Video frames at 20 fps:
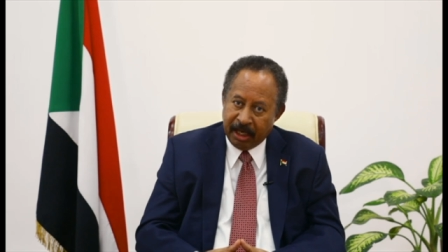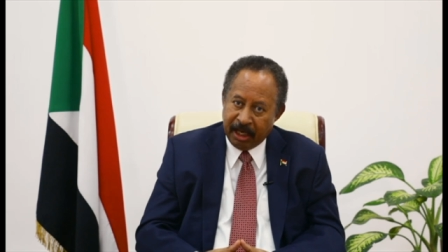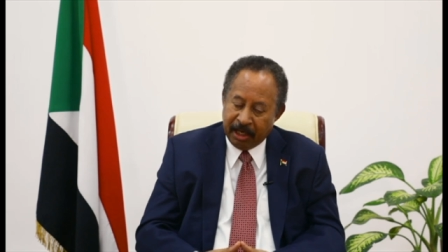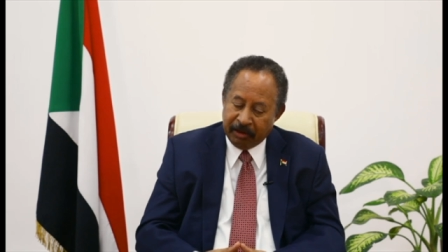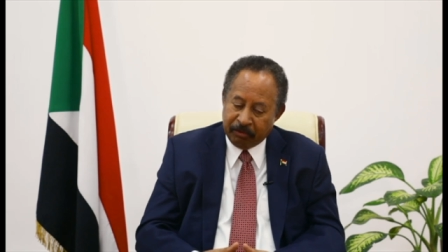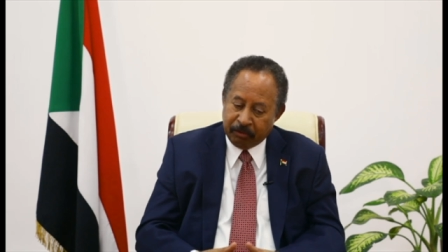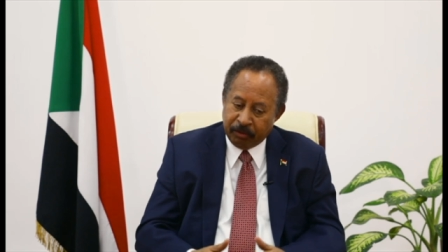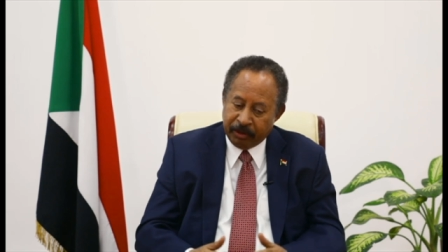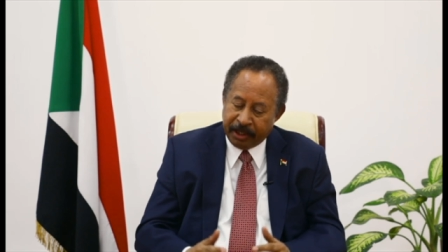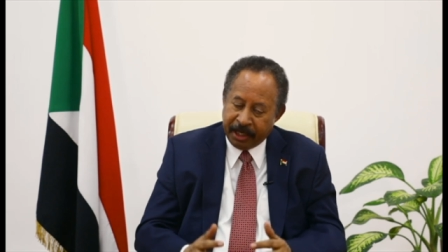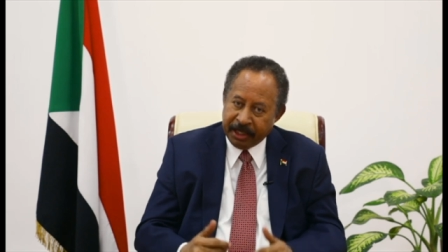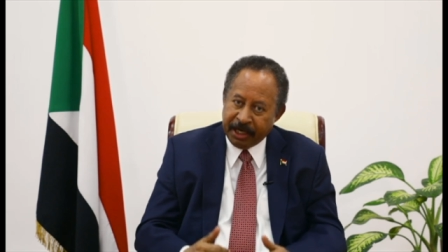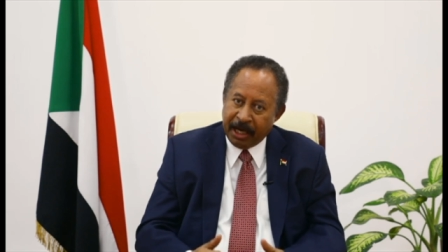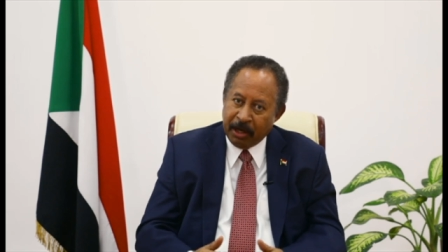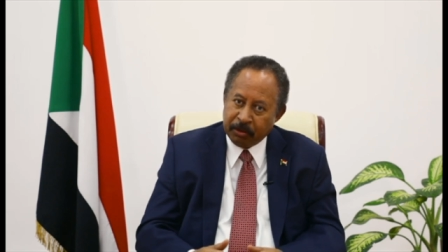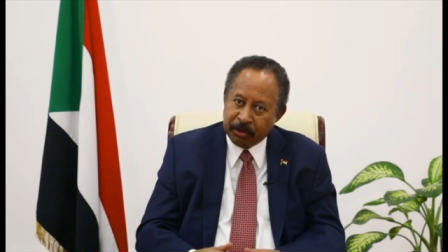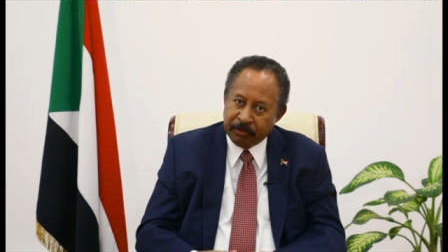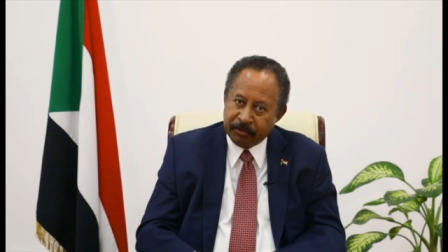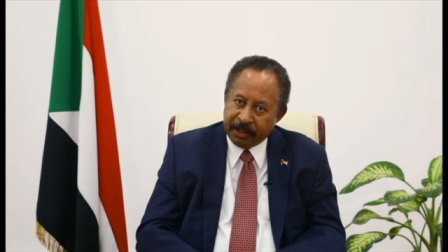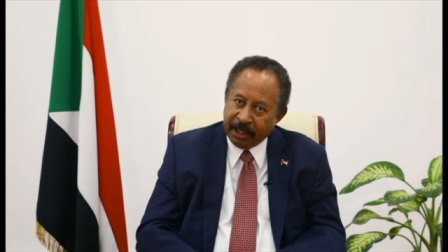If we get
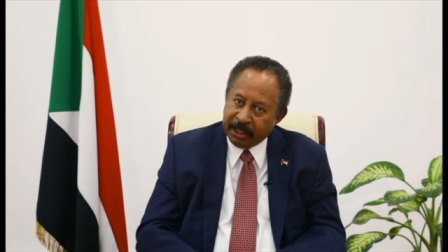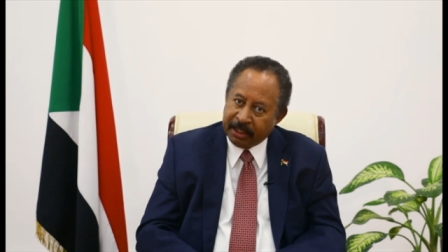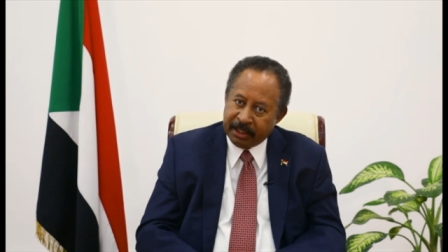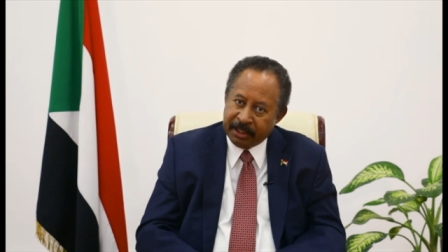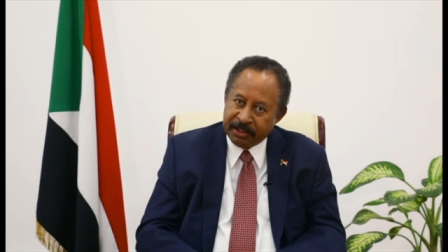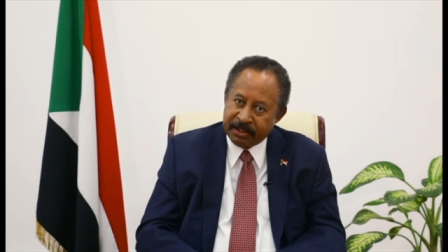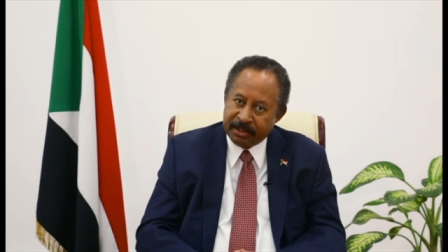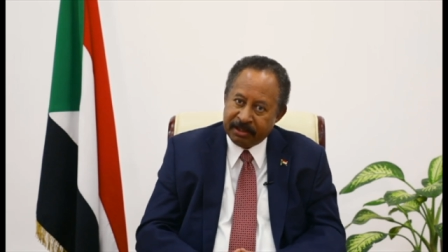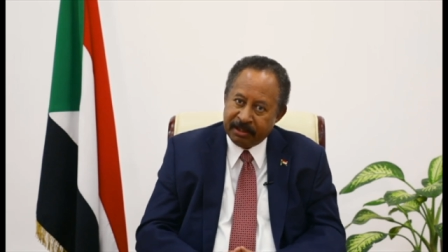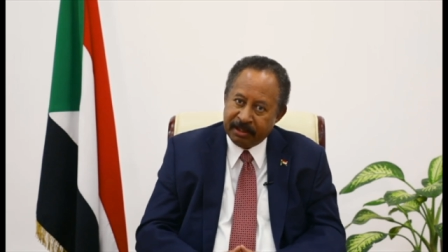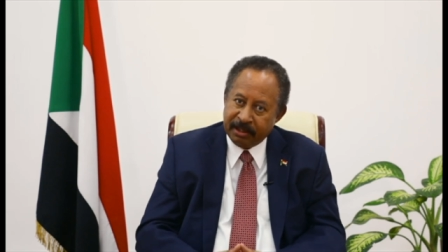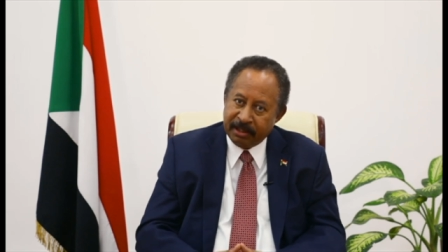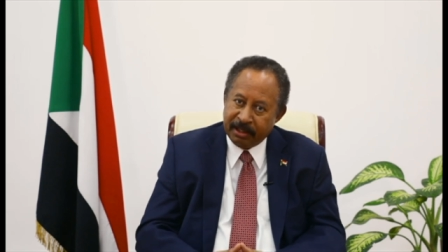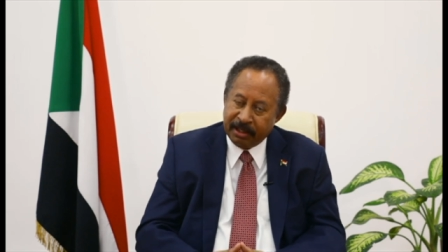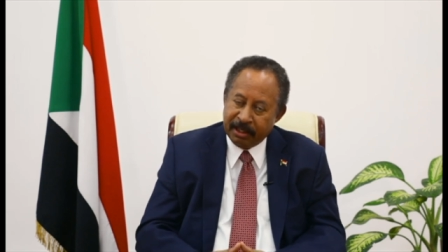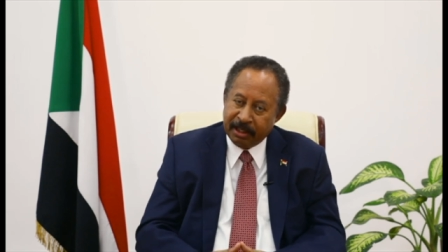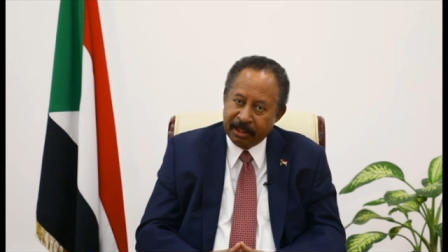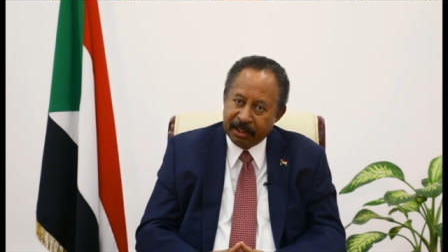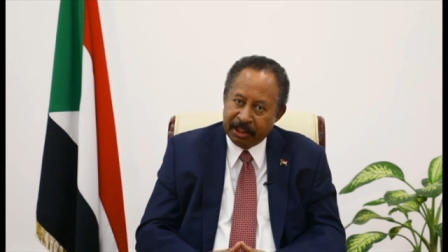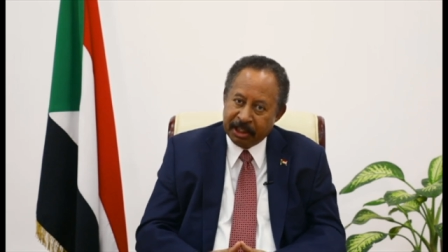out of that list,
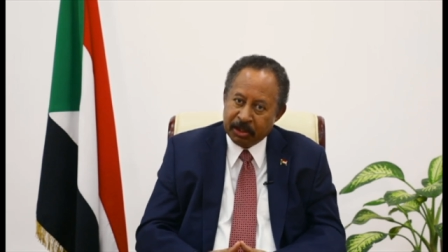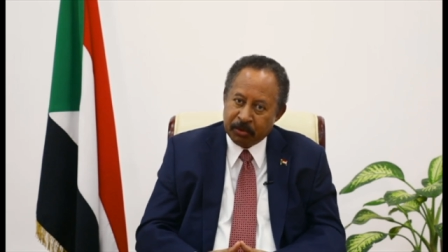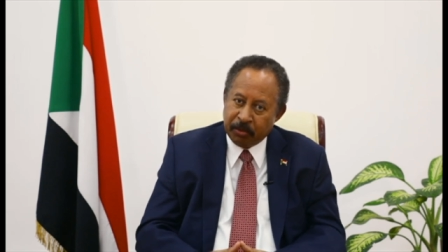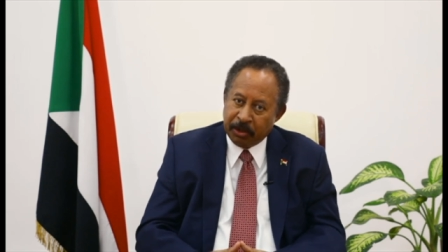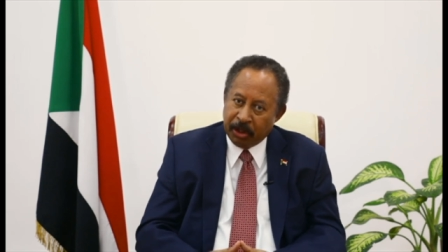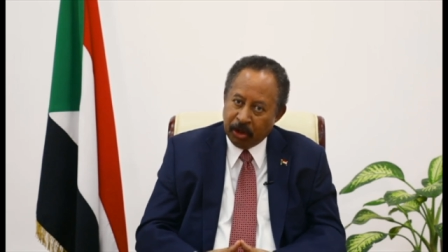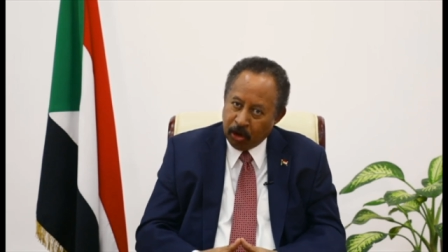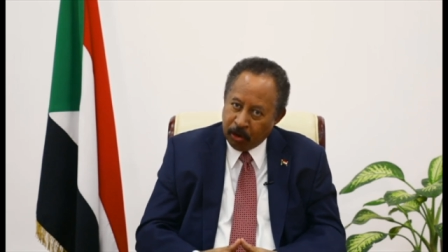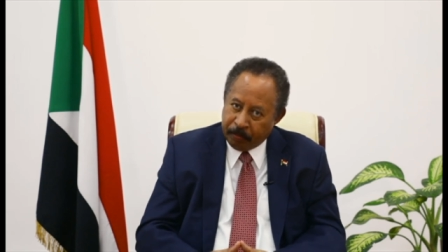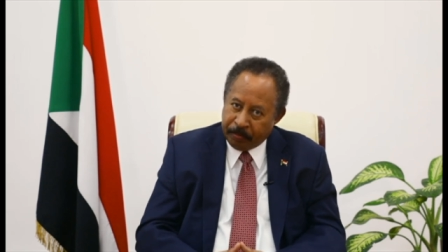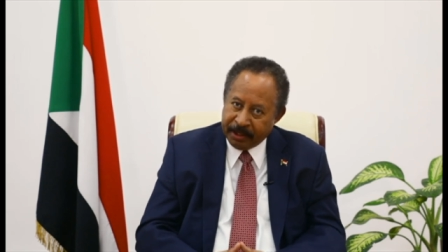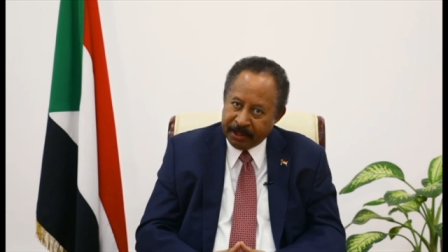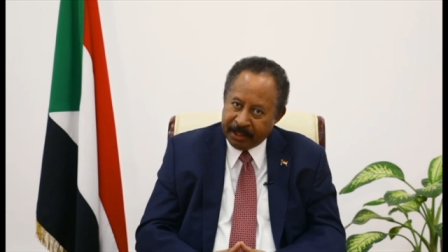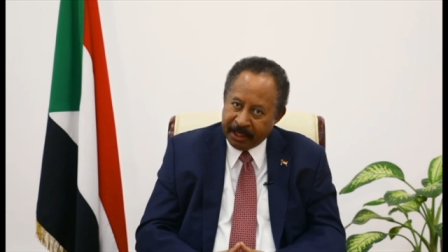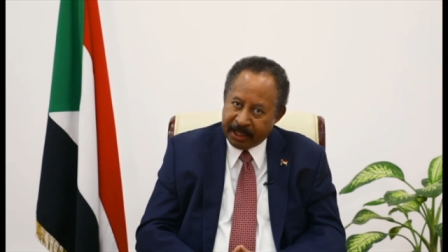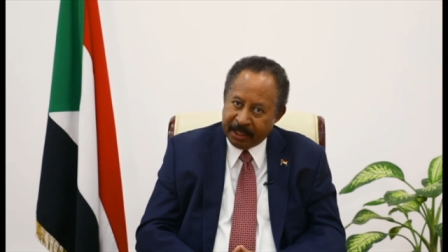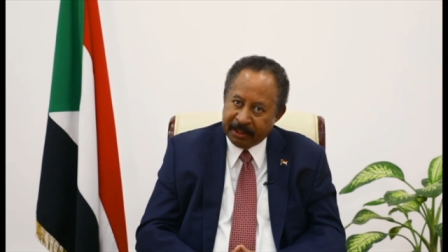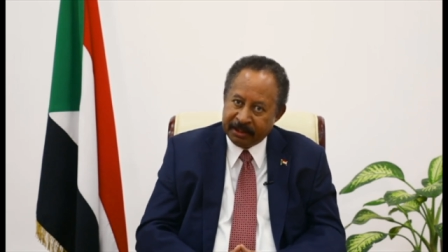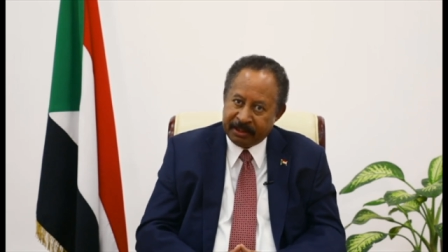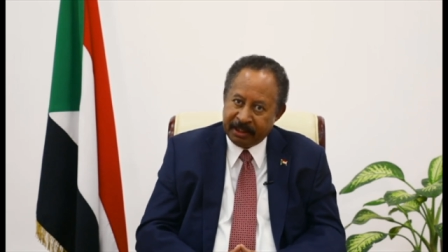this will open
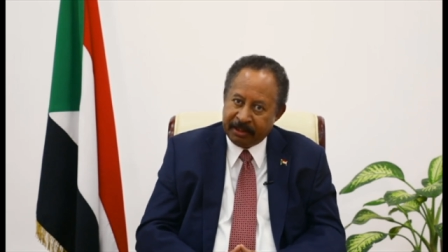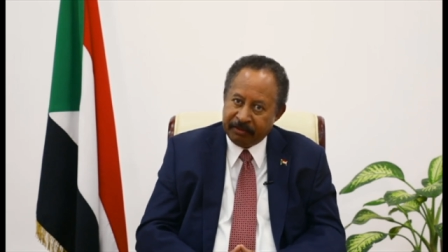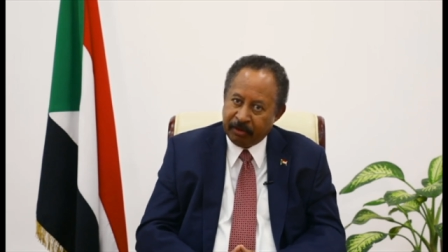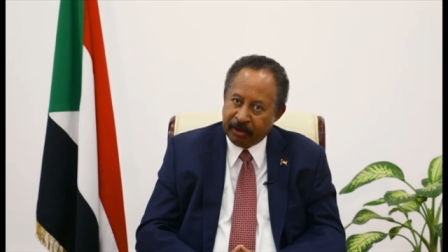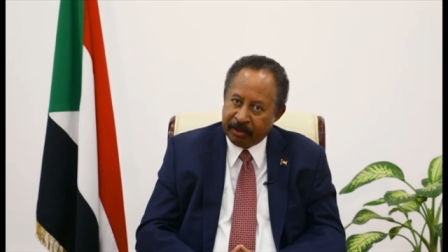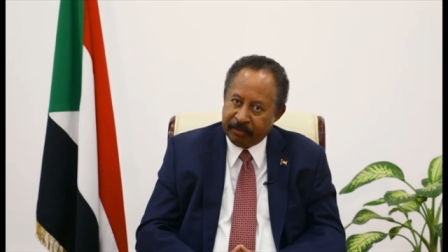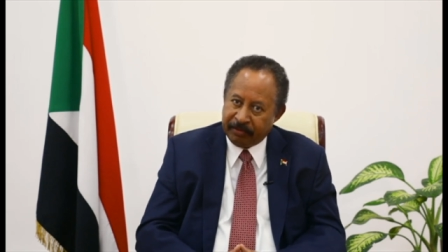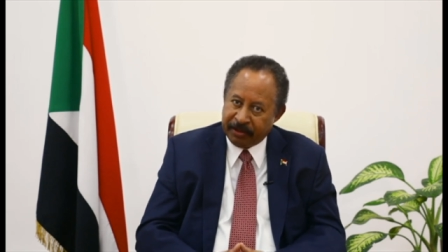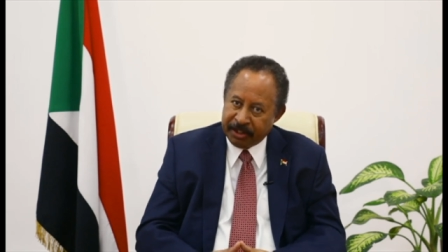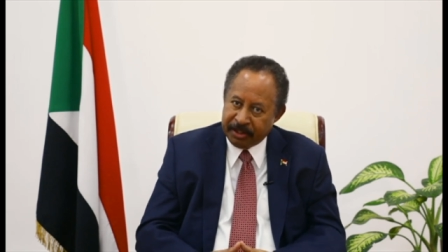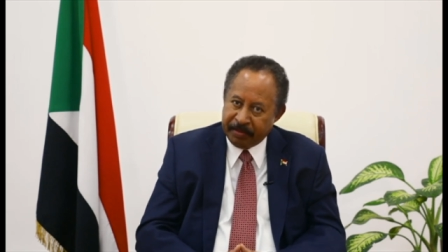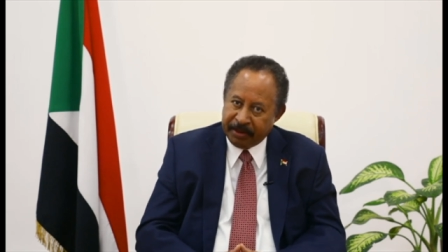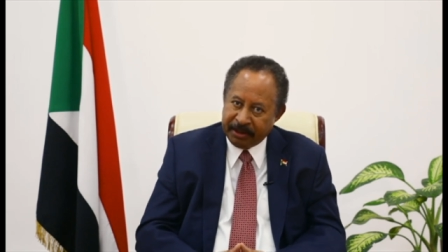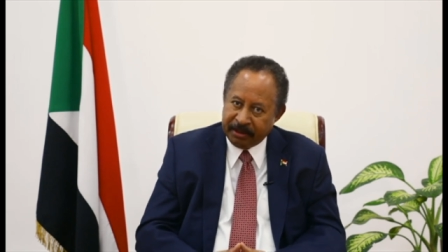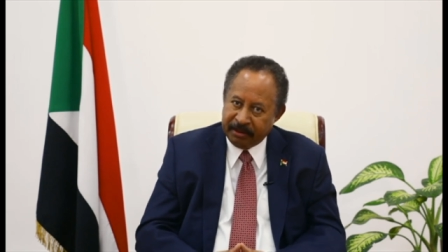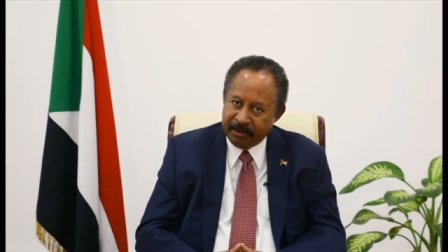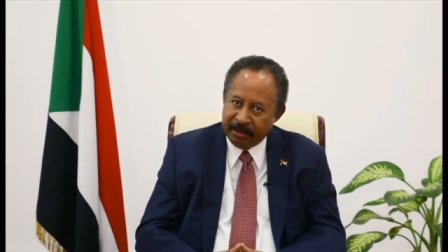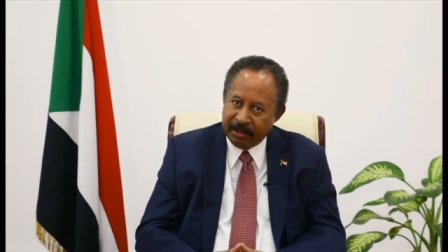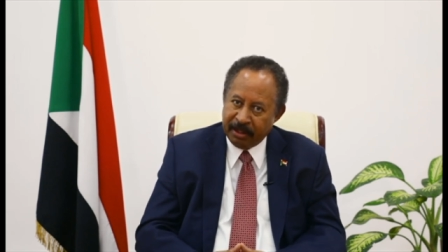the country for investment,